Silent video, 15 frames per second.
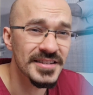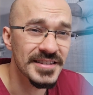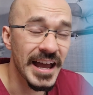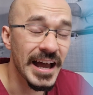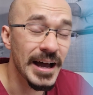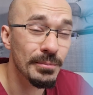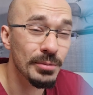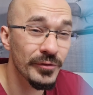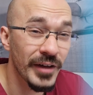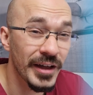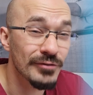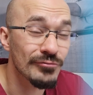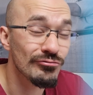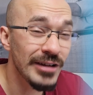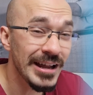to help
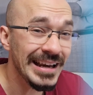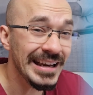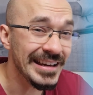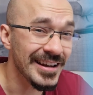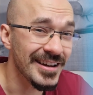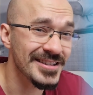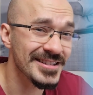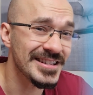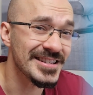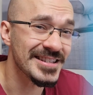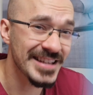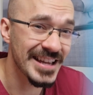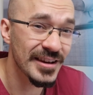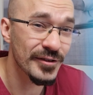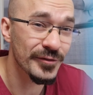prevent really nasty
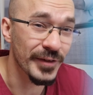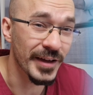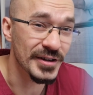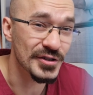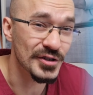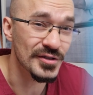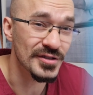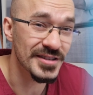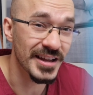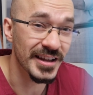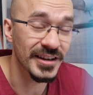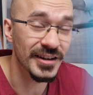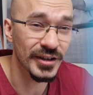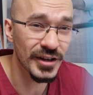skin infections that can